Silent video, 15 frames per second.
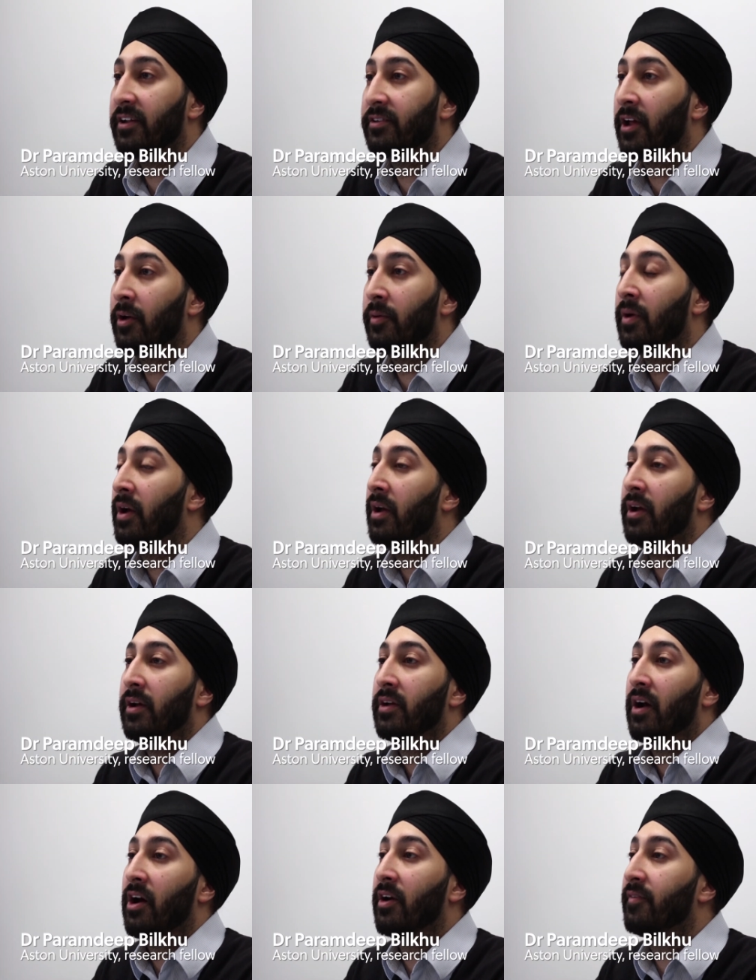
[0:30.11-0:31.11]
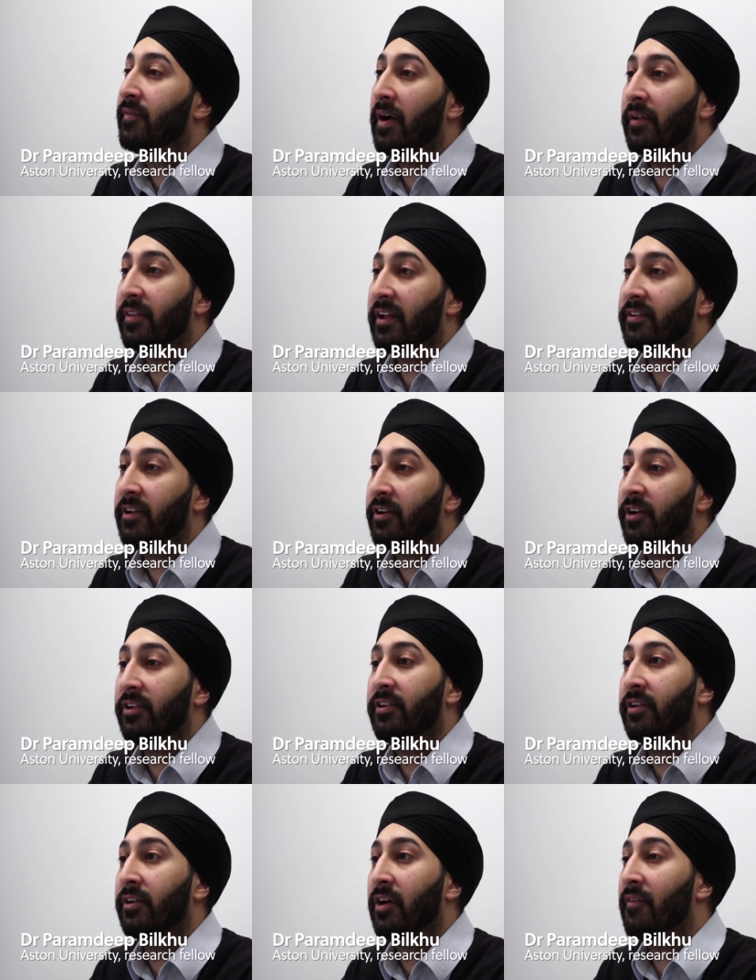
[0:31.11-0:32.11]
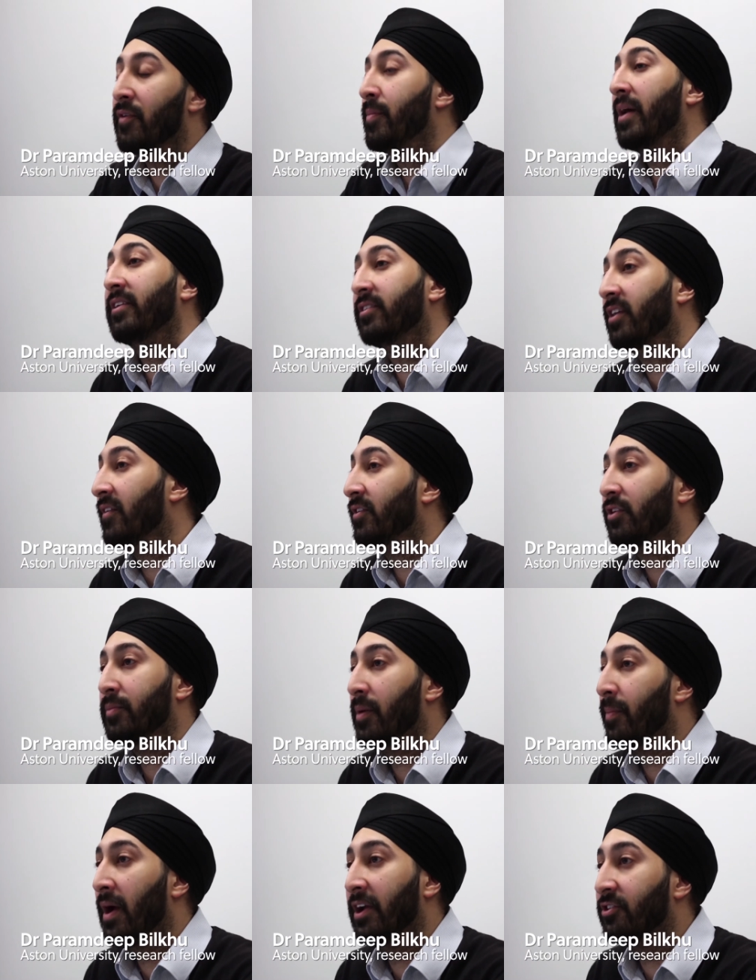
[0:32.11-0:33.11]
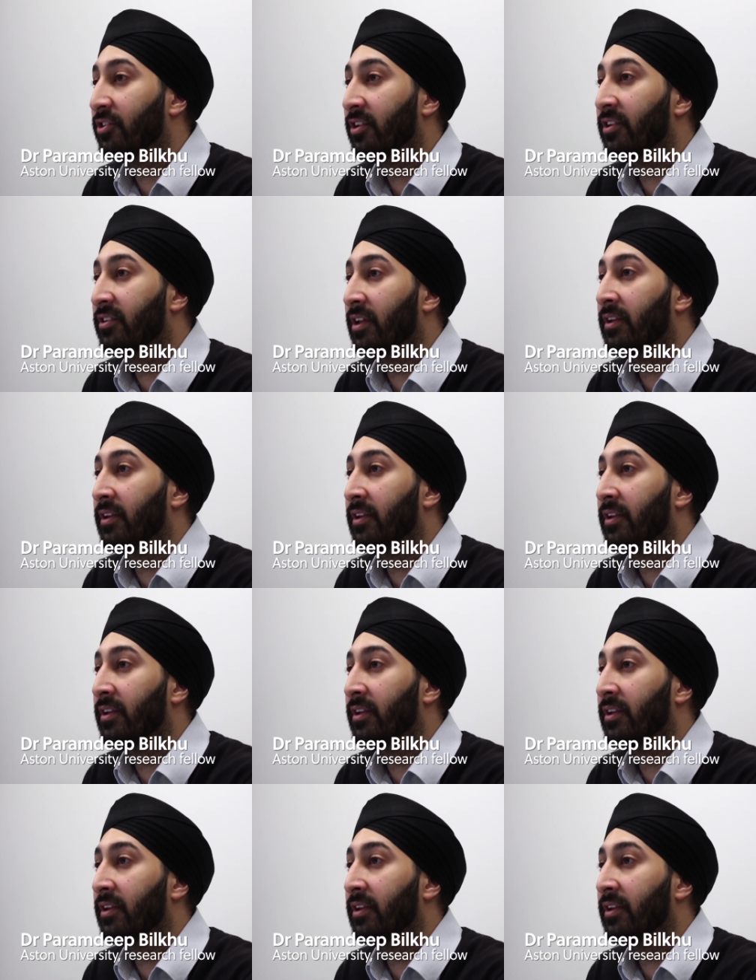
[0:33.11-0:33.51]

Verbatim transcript: So I felt that I could offer better service to my patients,